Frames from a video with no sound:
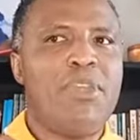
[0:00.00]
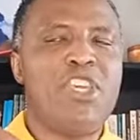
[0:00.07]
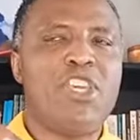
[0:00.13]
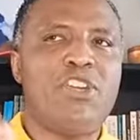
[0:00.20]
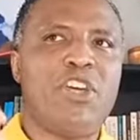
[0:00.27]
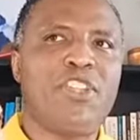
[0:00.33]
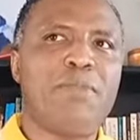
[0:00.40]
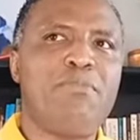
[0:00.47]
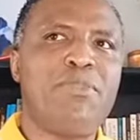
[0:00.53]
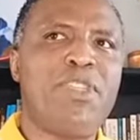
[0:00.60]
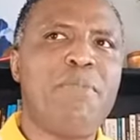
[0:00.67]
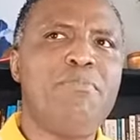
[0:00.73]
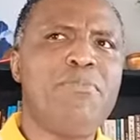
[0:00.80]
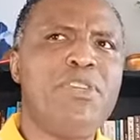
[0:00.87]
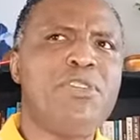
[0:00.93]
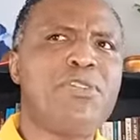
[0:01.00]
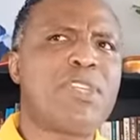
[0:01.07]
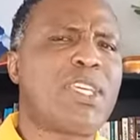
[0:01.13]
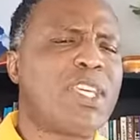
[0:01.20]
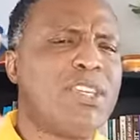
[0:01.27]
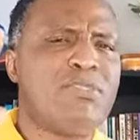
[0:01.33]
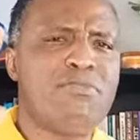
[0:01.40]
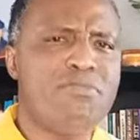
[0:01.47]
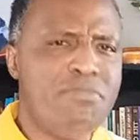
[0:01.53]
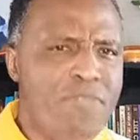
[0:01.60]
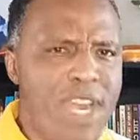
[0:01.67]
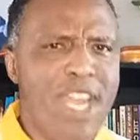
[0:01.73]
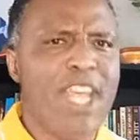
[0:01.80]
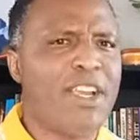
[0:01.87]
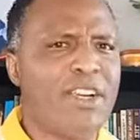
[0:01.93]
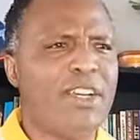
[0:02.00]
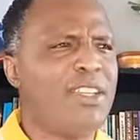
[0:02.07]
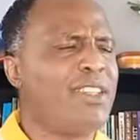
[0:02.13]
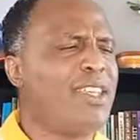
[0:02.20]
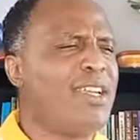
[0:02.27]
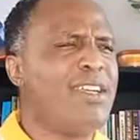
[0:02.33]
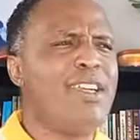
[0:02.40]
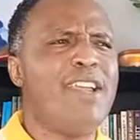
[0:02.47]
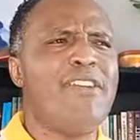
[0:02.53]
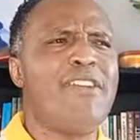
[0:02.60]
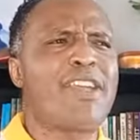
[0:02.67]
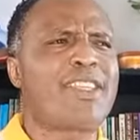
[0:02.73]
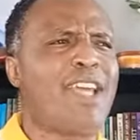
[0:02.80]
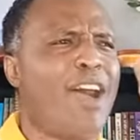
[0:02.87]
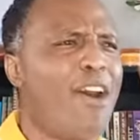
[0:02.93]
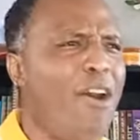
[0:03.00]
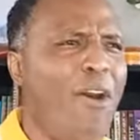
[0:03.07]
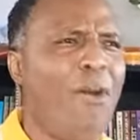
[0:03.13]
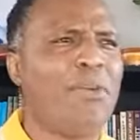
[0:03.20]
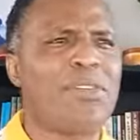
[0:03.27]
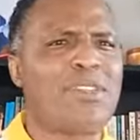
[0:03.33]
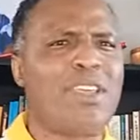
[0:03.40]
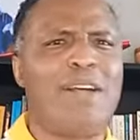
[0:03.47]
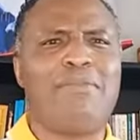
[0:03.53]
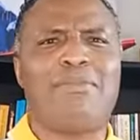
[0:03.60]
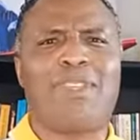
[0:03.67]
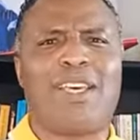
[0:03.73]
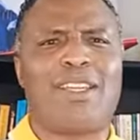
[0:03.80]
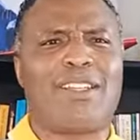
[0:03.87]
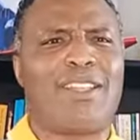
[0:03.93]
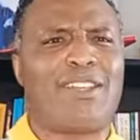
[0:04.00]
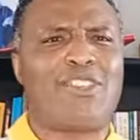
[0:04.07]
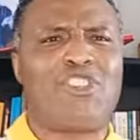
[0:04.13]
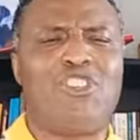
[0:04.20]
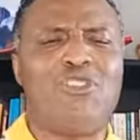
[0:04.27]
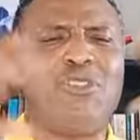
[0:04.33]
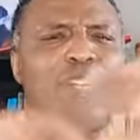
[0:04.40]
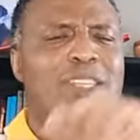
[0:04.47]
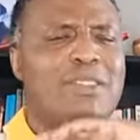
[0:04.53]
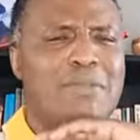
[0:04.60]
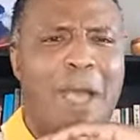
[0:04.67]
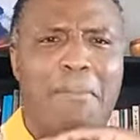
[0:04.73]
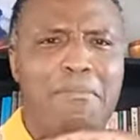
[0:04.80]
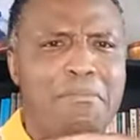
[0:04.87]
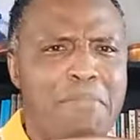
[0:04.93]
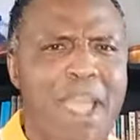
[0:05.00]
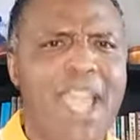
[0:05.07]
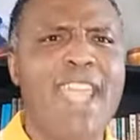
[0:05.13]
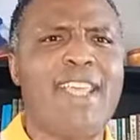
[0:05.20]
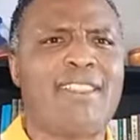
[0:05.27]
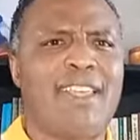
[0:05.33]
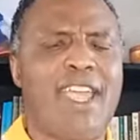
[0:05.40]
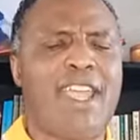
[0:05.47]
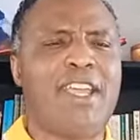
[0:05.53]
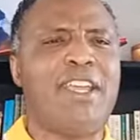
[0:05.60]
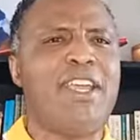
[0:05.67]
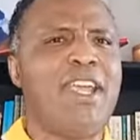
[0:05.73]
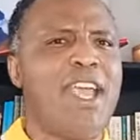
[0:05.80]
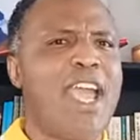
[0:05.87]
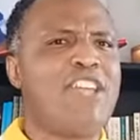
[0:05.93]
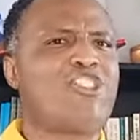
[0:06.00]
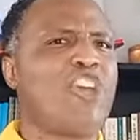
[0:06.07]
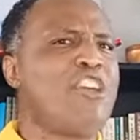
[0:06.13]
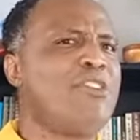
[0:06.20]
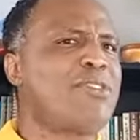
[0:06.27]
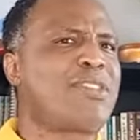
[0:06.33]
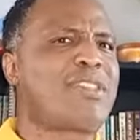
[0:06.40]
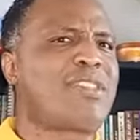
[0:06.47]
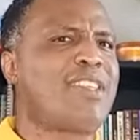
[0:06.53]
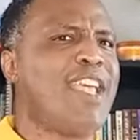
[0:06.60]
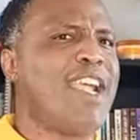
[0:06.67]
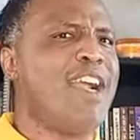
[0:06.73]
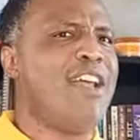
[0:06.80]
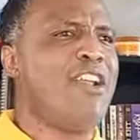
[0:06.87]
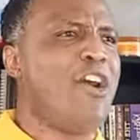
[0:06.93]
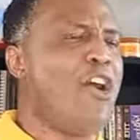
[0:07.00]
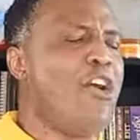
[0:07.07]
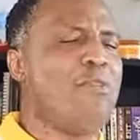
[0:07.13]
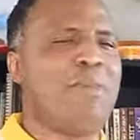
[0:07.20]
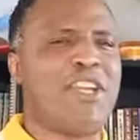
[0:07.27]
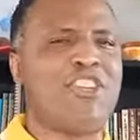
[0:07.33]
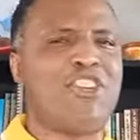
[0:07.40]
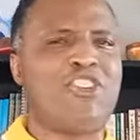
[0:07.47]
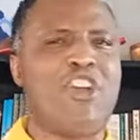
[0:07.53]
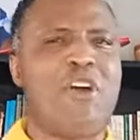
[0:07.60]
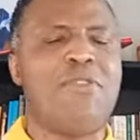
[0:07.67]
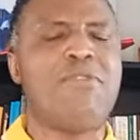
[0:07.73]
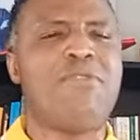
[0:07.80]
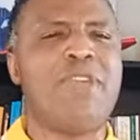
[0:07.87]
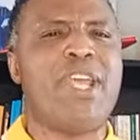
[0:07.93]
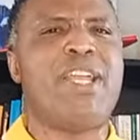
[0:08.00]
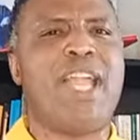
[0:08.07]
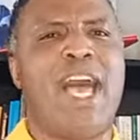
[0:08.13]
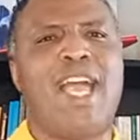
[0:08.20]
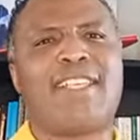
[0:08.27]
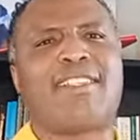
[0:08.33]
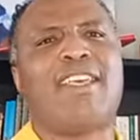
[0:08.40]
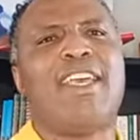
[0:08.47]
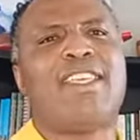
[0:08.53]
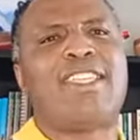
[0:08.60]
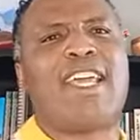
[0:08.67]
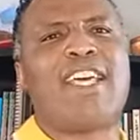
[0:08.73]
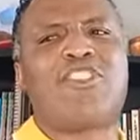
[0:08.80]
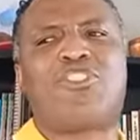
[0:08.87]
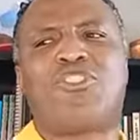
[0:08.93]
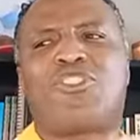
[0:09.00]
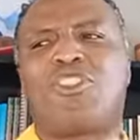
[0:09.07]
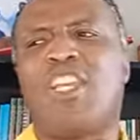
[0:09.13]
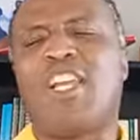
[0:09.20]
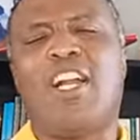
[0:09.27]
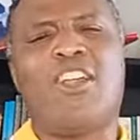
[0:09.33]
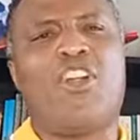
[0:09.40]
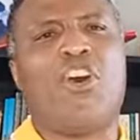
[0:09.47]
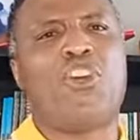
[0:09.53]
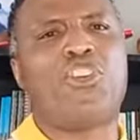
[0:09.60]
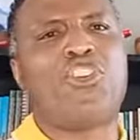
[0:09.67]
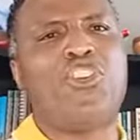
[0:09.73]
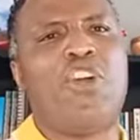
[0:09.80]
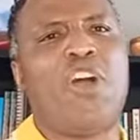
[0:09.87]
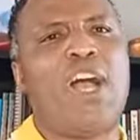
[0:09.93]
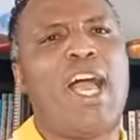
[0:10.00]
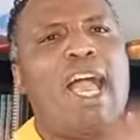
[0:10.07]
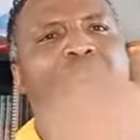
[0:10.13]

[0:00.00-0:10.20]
You know, the, the music is really good, the lyrics are awesome, the, the tune is amazing. And so you sing along, but you don't realize that as you sing along, you're